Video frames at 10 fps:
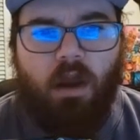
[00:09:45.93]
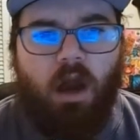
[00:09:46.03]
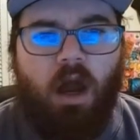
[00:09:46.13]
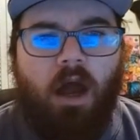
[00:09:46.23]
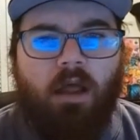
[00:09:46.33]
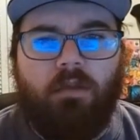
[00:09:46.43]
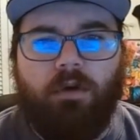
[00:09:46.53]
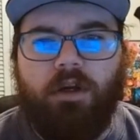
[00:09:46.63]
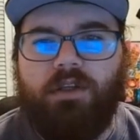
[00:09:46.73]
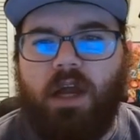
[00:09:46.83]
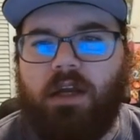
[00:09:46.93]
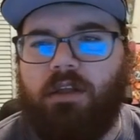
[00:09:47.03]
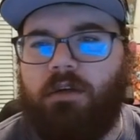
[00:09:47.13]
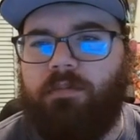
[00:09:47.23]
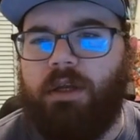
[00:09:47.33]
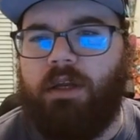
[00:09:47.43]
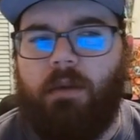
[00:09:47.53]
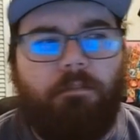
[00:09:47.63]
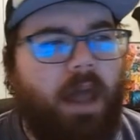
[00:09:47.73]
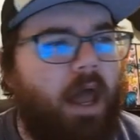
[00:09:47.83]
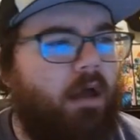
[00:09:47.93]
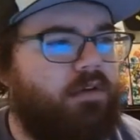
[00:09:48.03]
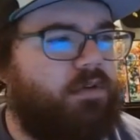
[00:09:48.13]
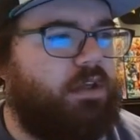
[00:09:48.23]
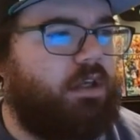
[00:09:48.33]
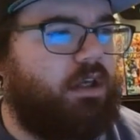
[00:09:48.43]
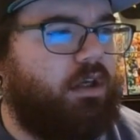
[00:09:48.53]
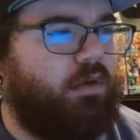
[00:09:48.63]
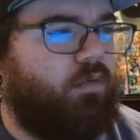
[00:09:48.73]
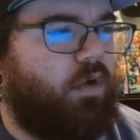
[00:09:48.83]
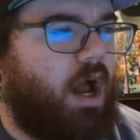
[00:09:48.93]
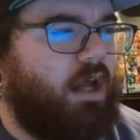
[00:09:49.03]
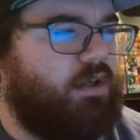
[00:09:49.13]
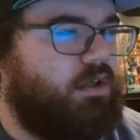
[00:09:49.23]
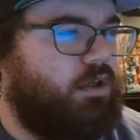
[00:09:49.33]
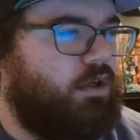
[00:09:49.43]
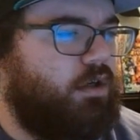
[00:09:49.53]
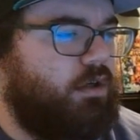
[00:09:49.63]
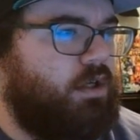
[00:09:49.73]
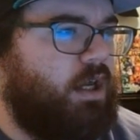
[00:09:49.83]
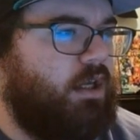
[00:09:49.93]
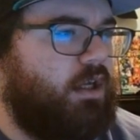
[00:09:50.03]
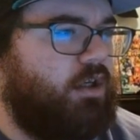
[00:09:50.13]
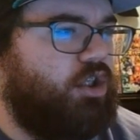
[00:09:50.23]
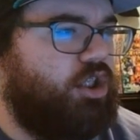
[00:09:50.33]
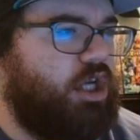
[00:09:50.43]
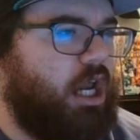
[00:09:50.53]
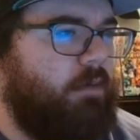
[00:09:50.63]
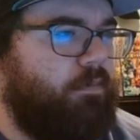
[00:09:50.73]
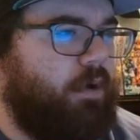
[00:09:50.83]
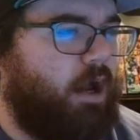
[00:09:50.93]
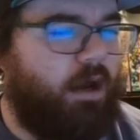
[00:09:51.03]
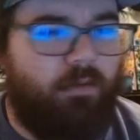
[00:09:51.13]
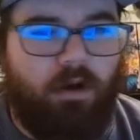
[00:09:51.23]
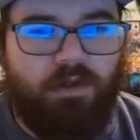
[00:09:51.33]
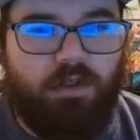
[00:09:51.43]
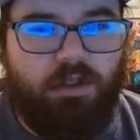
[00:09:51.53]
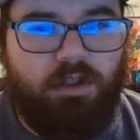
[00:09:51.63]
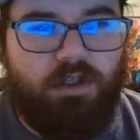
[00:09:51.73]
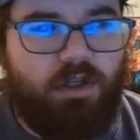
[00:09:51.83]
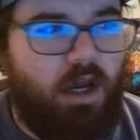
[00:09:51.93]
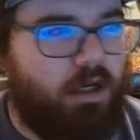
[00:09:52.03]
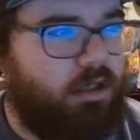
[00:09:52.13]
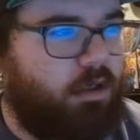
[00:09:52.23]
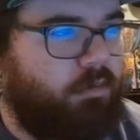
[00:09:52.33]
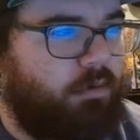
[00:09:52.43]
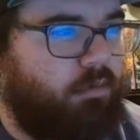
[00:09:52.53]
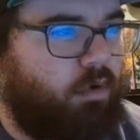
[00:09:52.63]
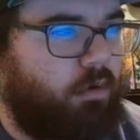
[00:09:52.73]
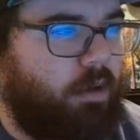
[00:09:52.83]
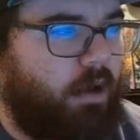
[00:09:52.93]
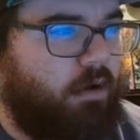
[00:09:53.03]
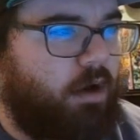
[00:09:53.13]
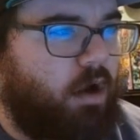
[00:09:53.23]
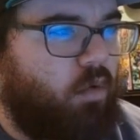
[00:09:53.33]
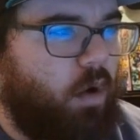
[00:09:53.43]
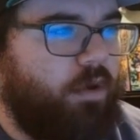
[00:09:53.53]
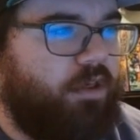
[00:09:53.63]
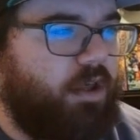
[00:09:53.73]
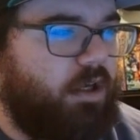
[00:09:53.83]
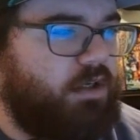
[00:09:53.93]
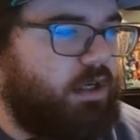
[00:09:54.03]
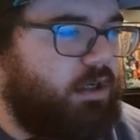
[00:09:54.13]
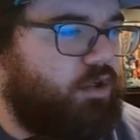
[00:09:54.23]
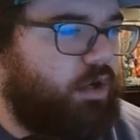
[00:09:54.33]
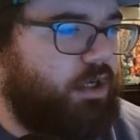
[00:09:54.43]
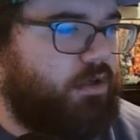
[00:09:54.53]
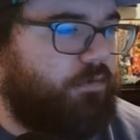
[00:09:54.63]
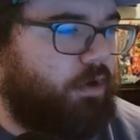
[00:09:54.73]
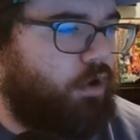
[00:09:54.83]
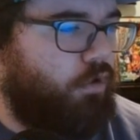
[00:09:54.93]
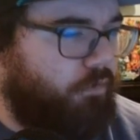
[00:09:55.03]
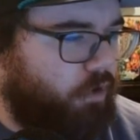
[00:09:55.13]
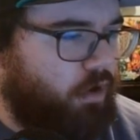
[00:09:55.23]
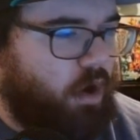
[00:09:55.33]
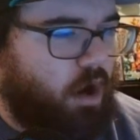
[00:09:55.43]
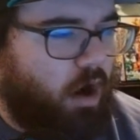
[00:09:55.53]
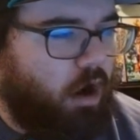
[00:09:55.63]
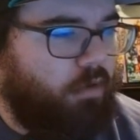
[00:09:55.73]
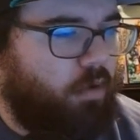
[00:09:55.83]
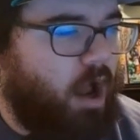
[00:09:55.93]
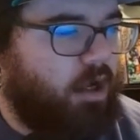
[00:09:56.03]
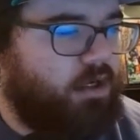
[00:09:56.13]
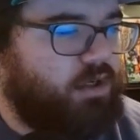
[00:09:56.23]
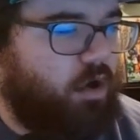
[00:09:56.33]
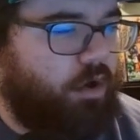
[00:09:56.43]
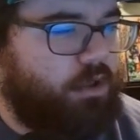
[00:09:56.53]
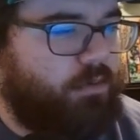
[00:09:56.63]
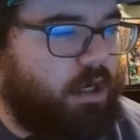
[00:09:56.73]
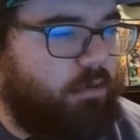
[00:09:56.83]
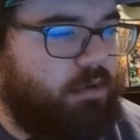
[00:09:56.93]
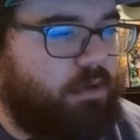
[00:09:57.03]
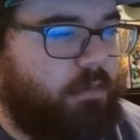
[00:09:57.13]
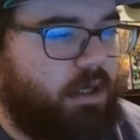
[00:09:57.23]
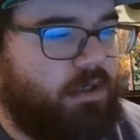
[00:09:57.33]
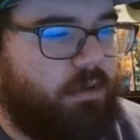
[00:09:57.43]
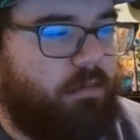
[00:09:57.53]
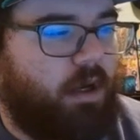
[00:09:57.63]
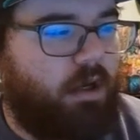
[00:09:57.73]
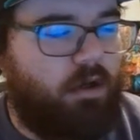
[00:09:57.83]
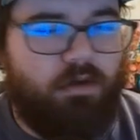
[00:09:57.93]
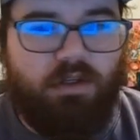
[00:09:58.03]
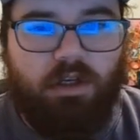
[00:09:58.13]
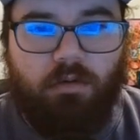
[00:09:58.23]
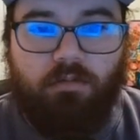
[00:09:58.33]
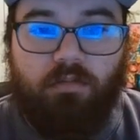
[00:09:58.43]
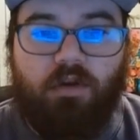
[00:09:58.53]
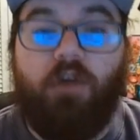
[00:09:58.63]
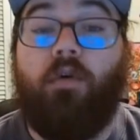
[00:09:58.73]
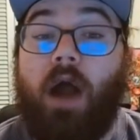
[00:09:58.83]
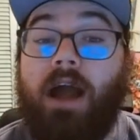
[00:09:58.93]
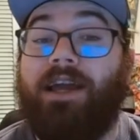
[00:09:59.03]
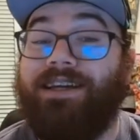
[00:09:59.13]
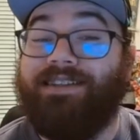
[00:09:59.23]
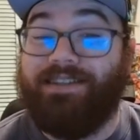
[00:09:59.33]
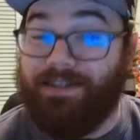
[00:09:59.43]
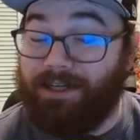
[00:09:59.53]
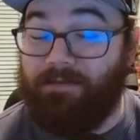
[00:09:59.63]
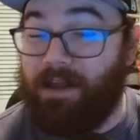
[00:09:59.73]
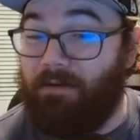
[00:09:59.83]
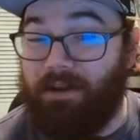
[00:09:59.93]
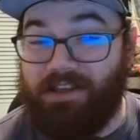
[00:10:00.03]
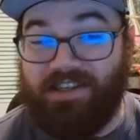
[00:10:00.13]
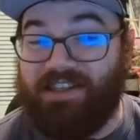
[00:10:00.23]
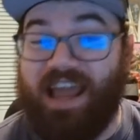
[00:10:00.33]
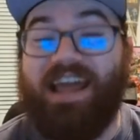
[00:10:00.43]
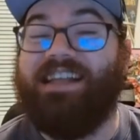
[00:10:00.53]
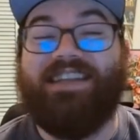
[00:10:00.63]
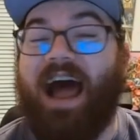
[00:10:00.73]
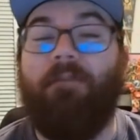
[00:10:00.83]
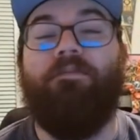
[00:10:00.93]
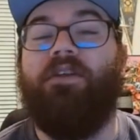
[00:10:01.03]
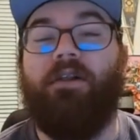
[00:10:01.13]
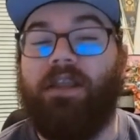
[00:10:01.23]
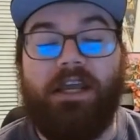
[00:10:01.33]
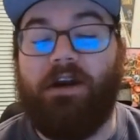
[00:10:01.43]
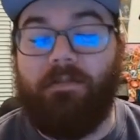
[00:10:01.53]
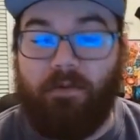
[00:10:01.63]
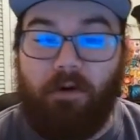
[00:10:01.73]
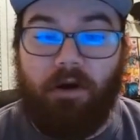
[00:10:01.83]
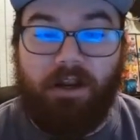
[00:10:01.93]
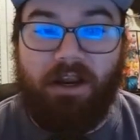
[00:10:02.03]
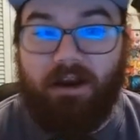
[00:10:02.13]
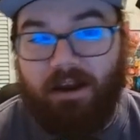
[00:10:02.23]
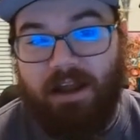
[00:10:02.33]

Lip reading: We're going to talk a little bit about the roster taking shape. We're also going to just talk a little bit more about what we think is going to transfer over. Are the Rockies going to be able to make some, are the Rockies still going to be able to stay atop the leaderboard here